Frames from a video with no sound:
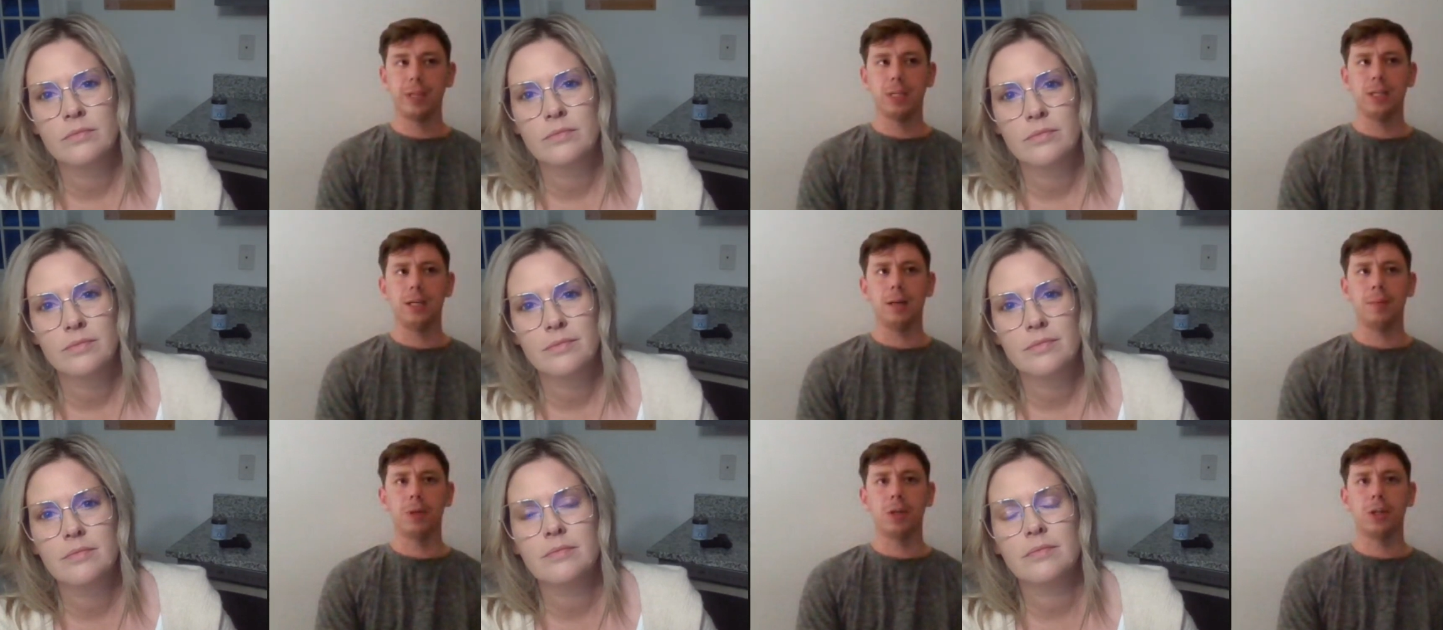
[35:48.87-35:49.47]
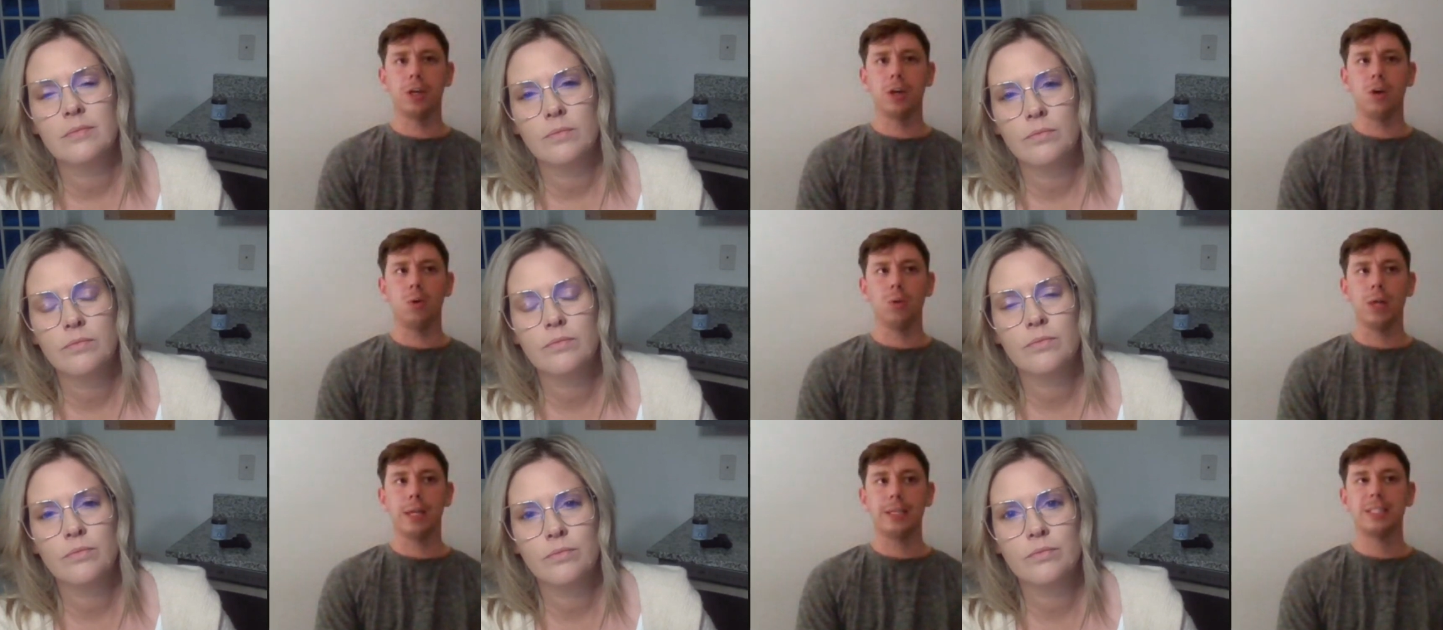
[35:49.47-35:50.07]
Speaker 1: Uh, I'm going to
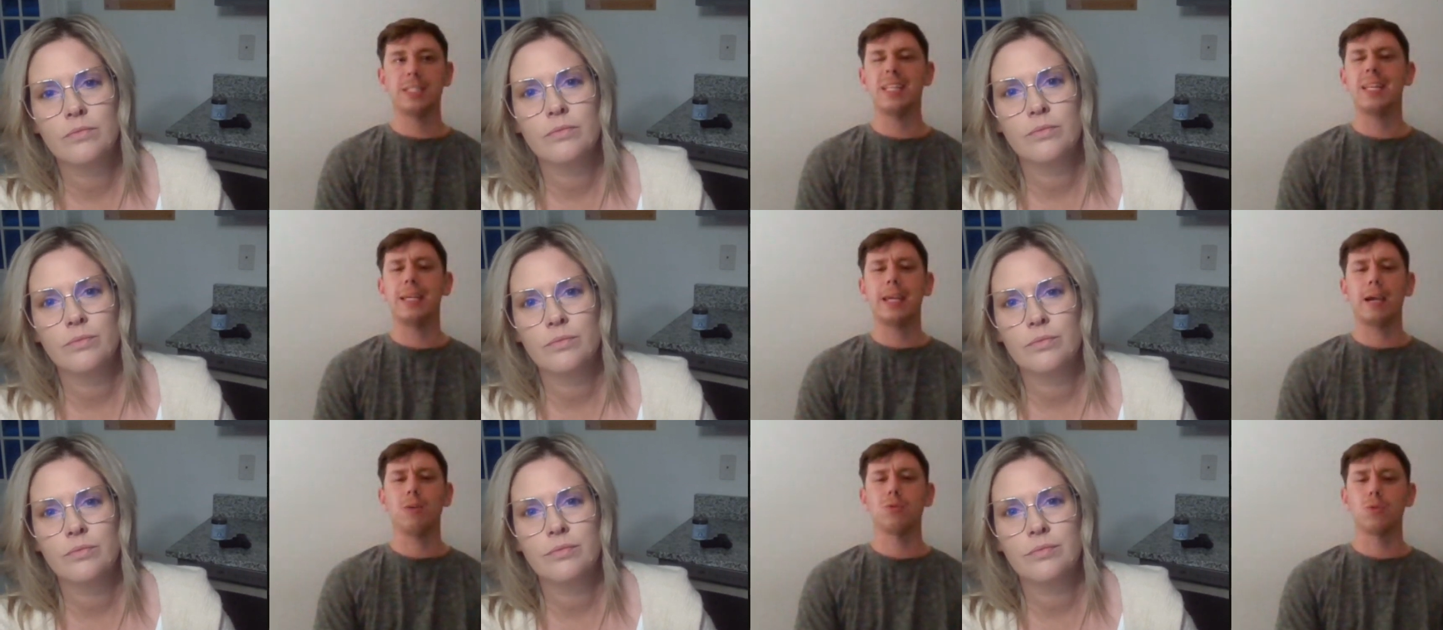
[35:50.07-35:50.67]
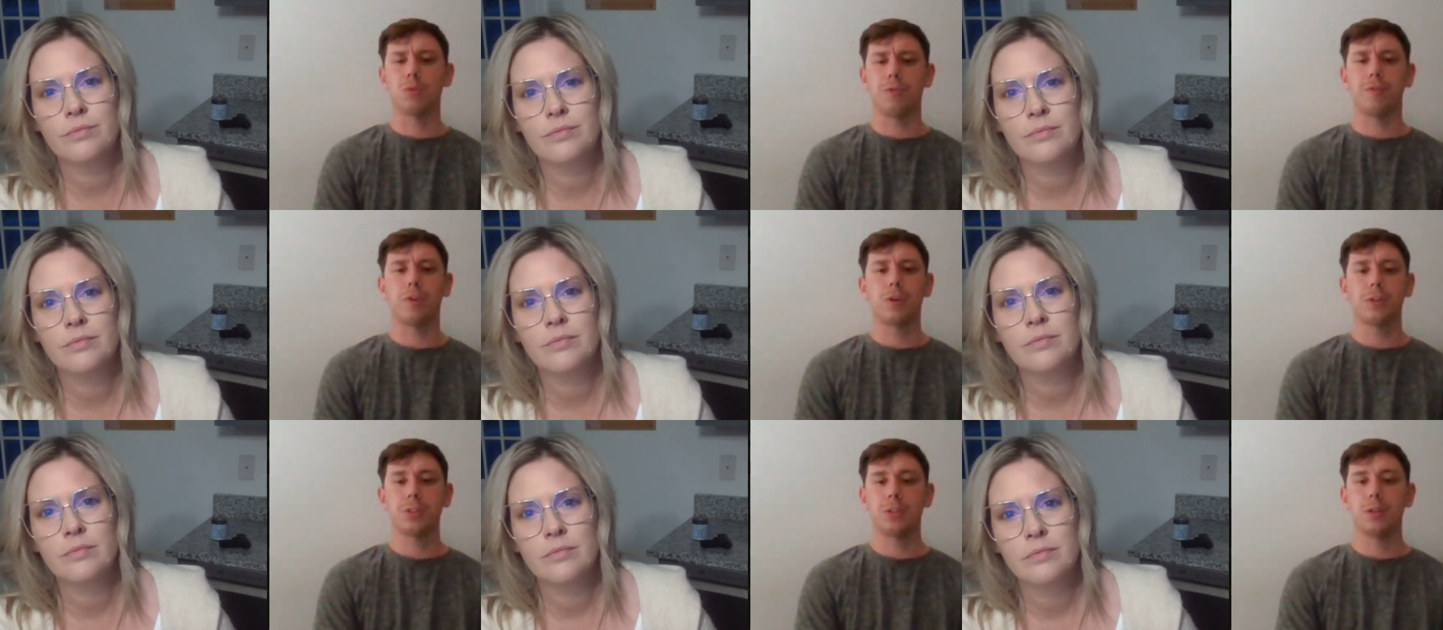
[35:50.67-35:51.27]
go like city council
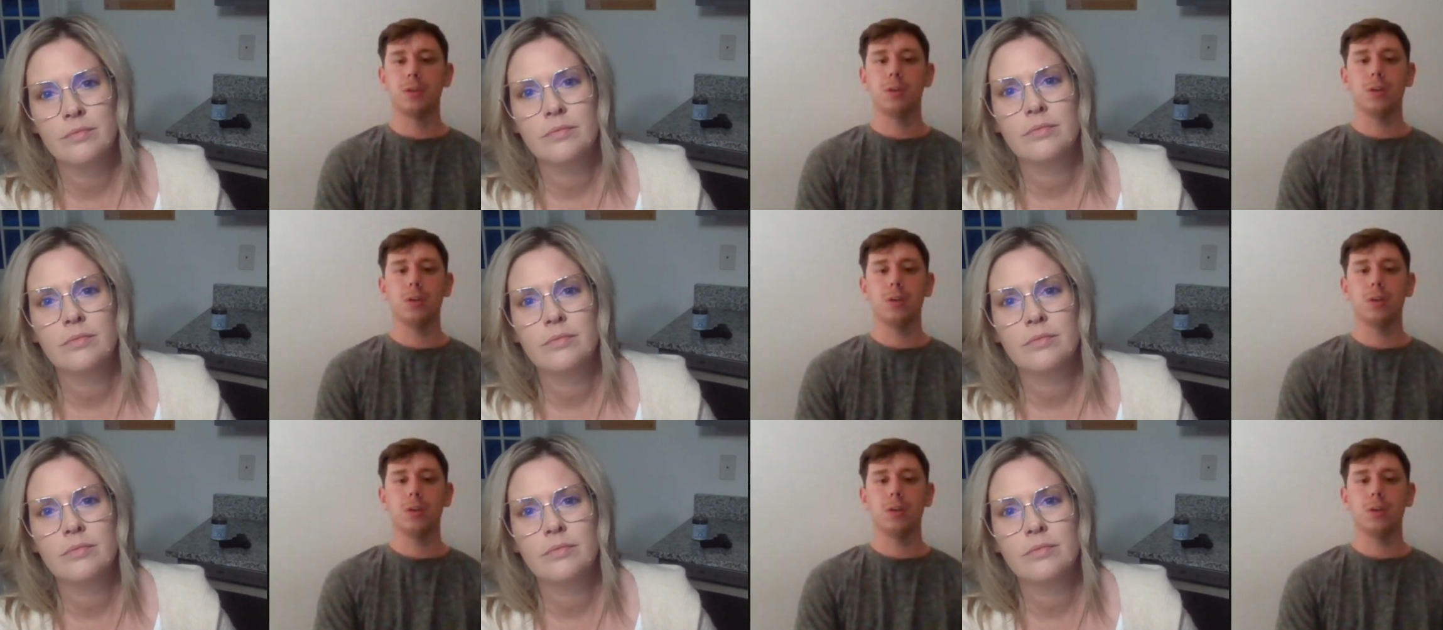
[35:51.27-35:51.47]
first.